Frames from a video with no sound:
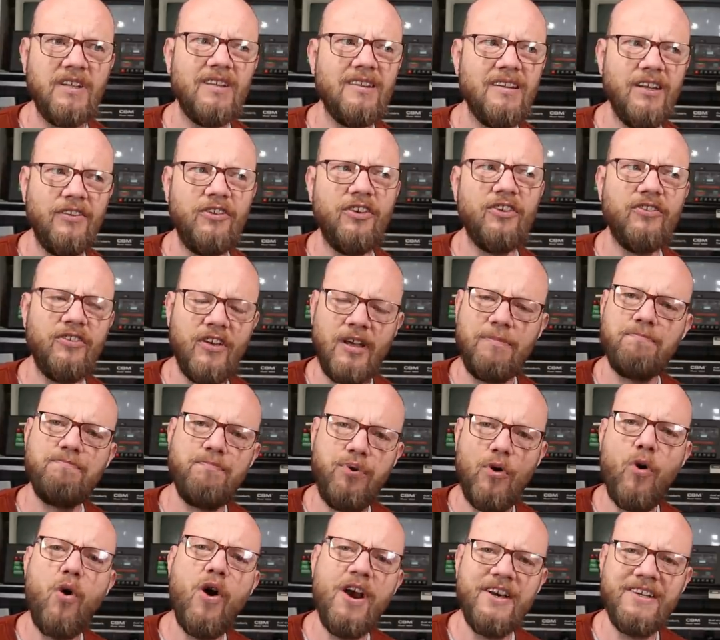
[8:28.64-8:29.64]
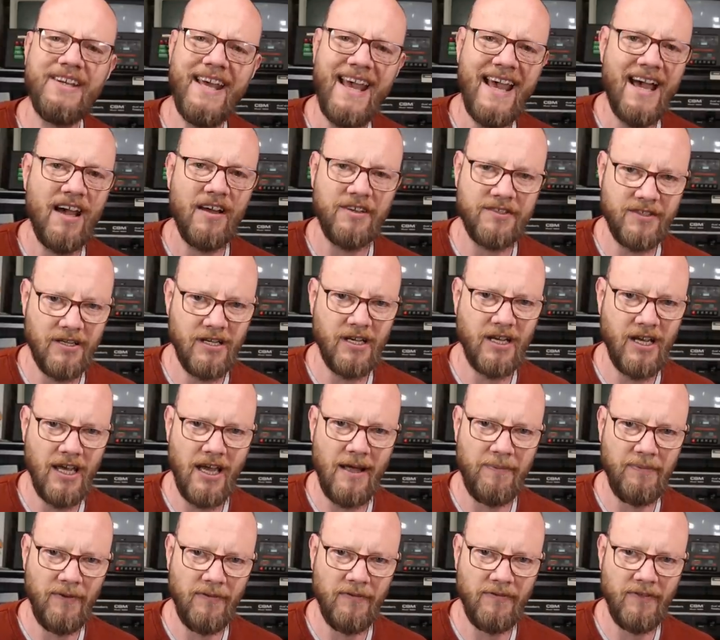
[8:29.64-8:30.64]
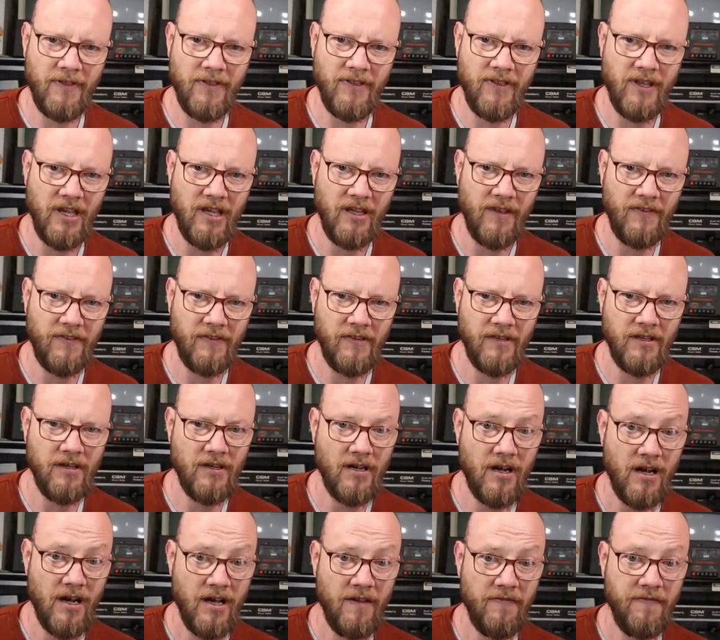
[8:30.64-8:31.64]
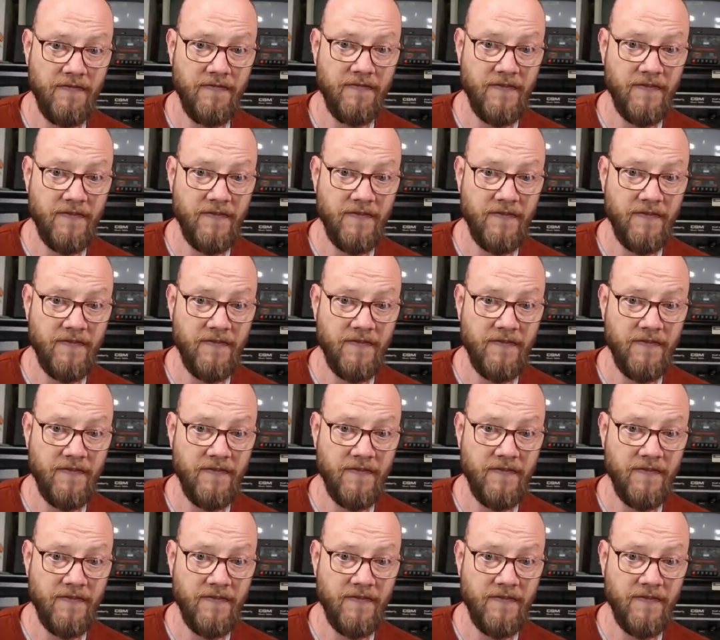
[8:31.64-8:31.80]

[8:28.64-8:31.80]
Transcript: let's just say point out a couple of the things that I've